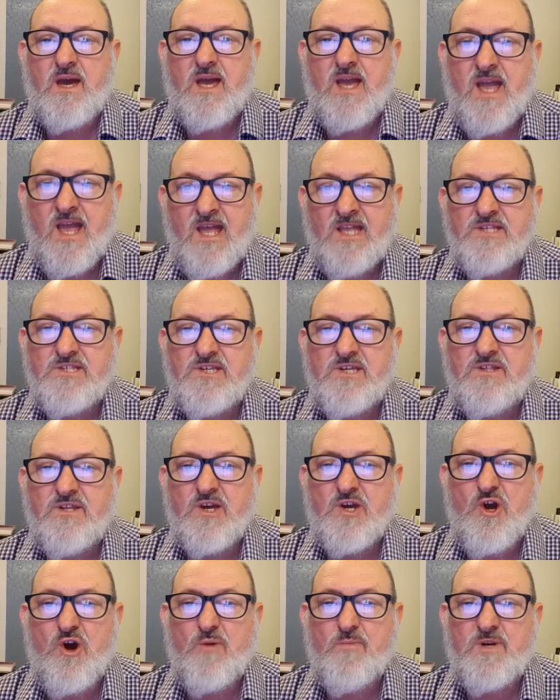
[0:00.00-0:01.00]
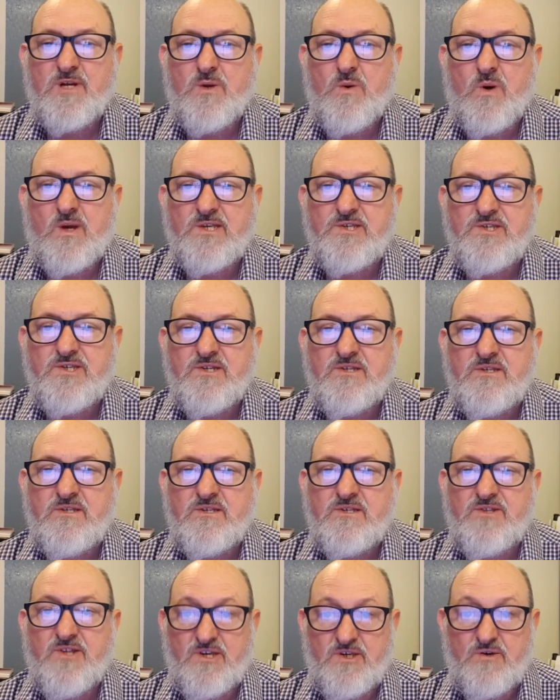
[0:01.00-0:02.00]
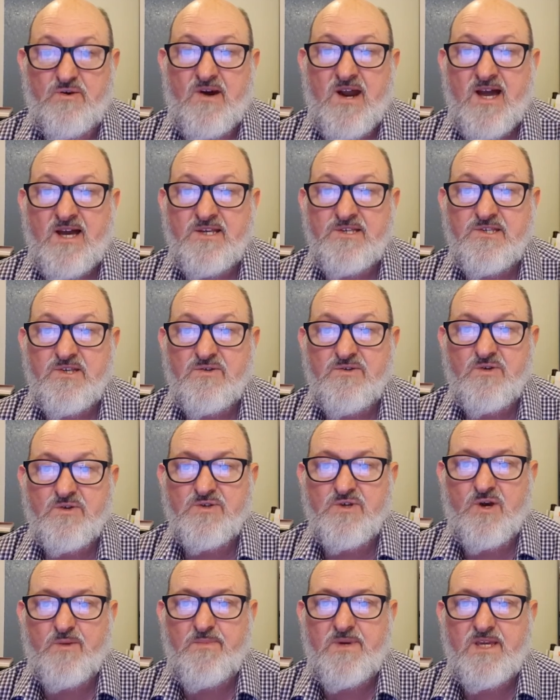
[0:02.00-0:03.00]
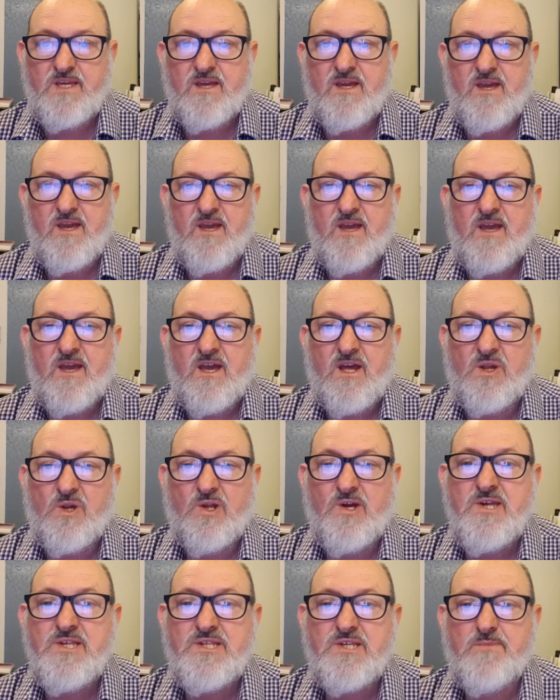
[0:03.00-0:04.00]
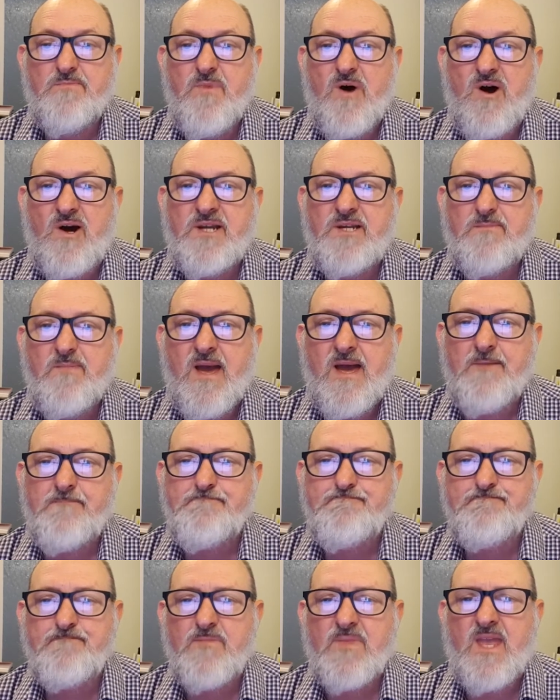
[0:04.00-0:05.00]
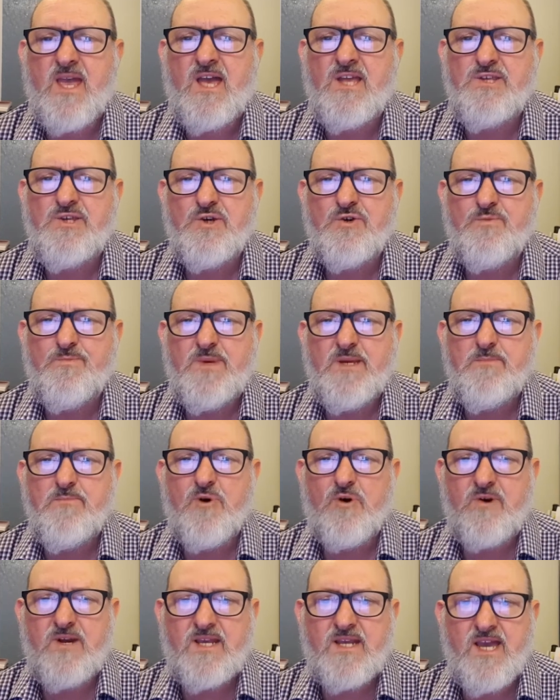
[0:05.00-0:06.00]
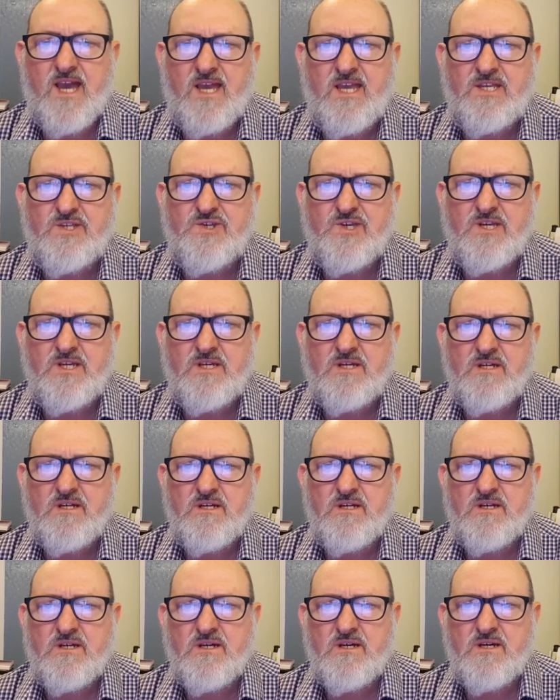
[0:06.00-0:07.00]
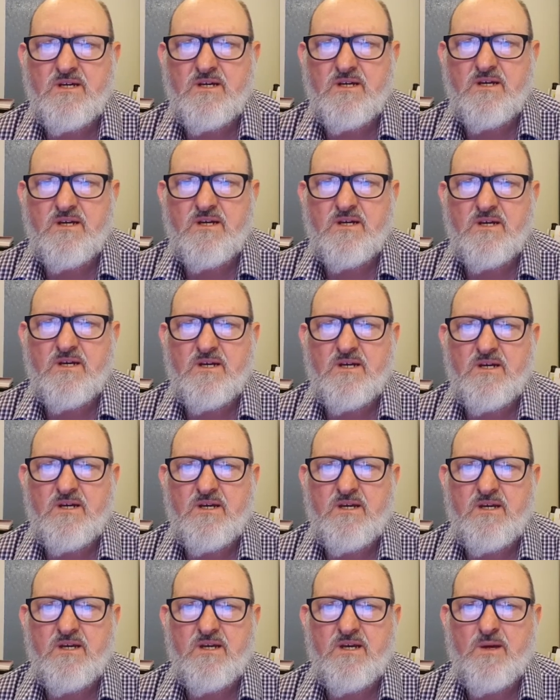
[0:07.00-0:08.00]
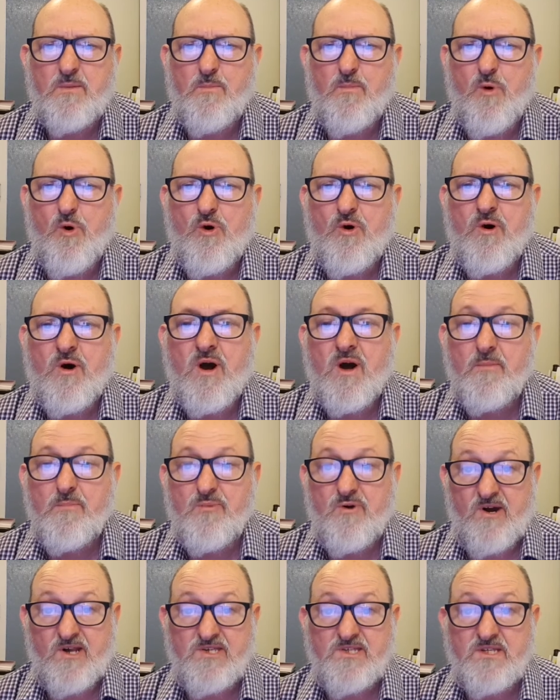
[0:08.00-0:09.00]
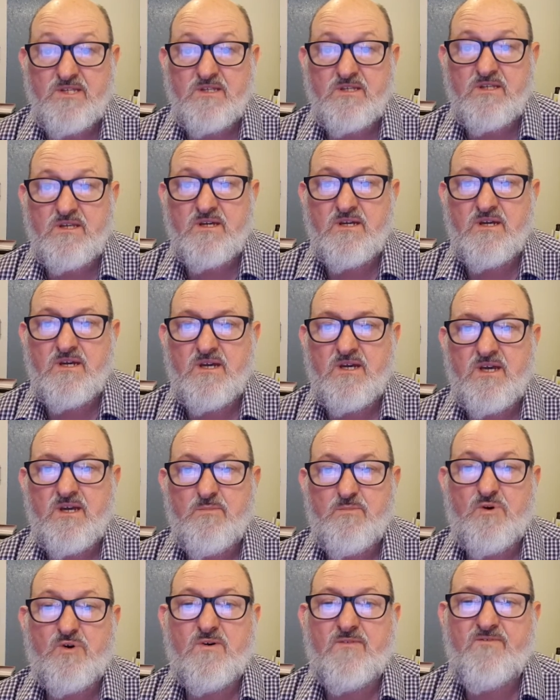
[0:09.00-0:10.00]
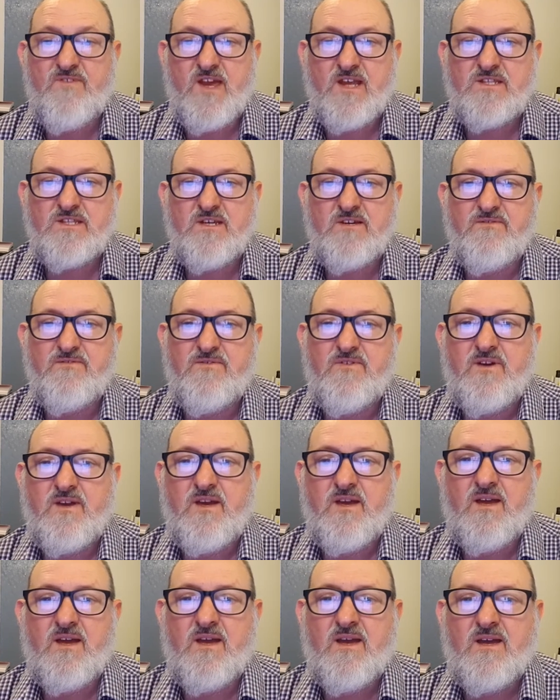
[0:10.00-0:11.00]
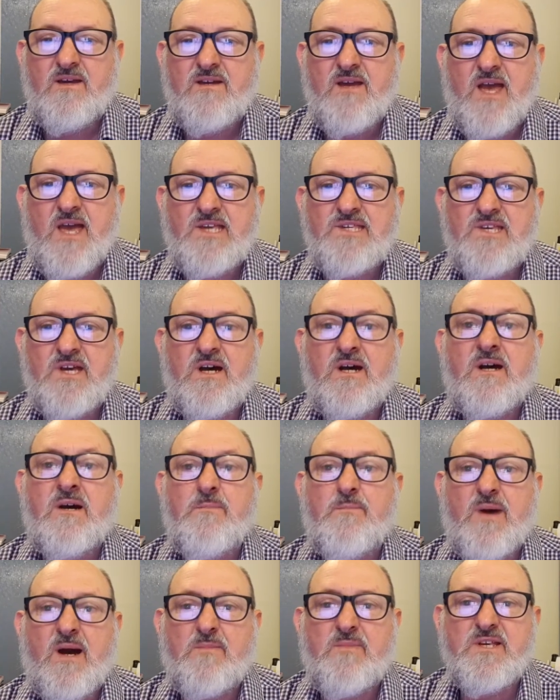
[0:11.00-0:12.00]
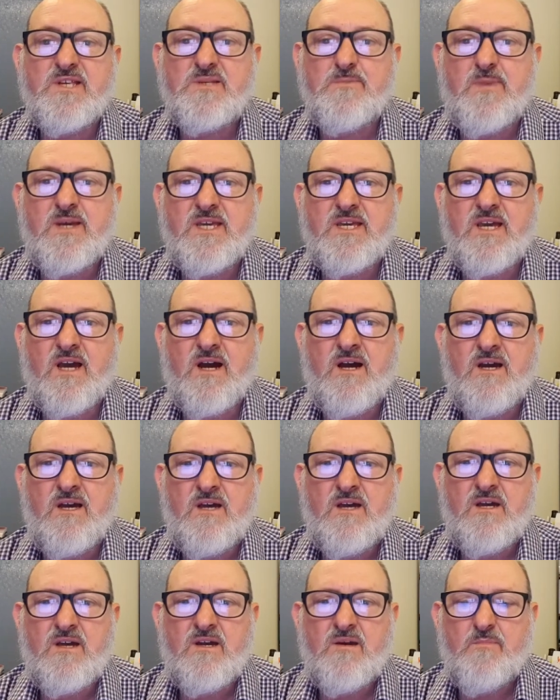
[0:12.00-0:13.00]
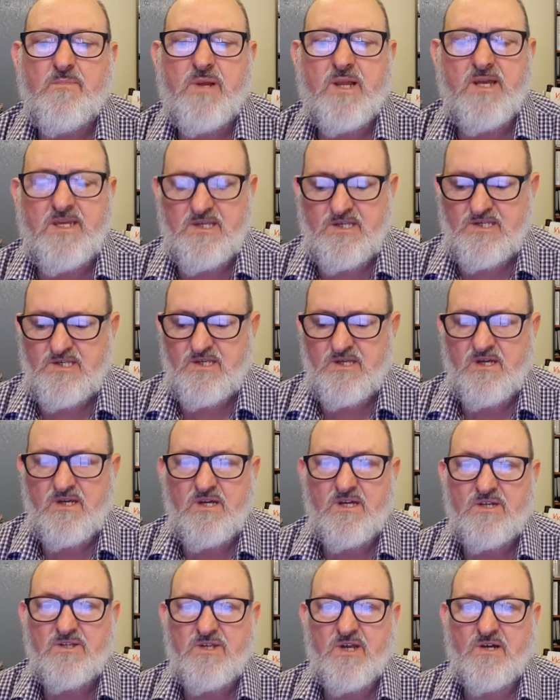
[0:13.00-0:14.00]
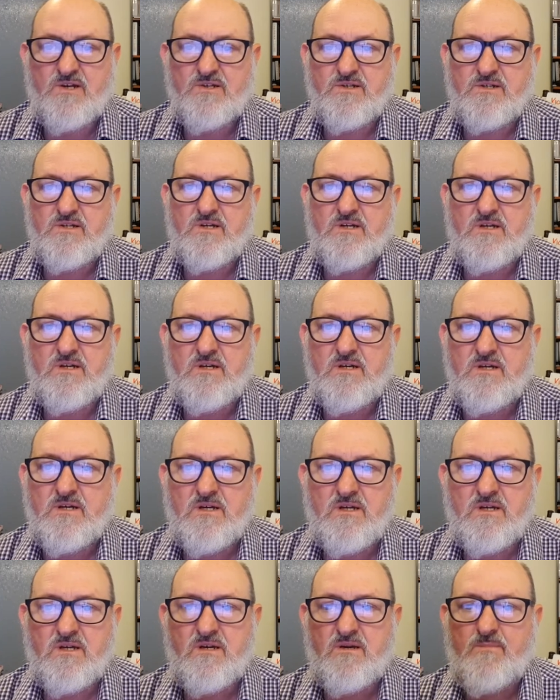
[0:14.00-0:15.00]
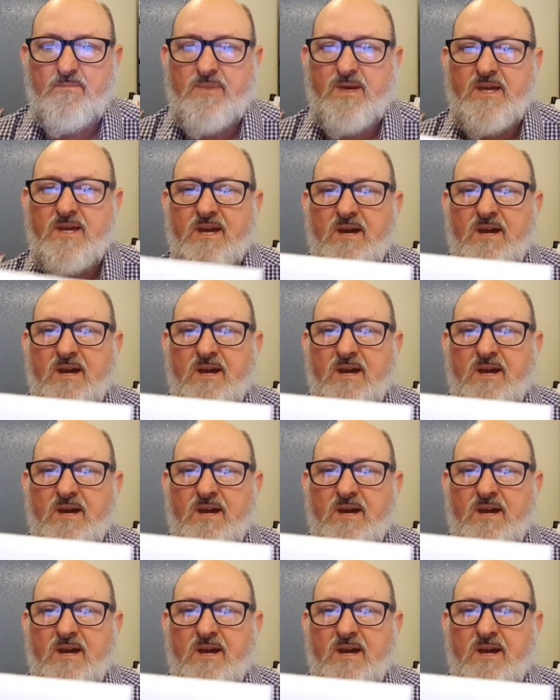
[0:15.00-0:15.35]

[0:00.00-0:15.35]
answer the common questions that you're asked on your topic, learn to mind map, and you'll be more engaging, more present, more effective as a public speaker. Please don't pick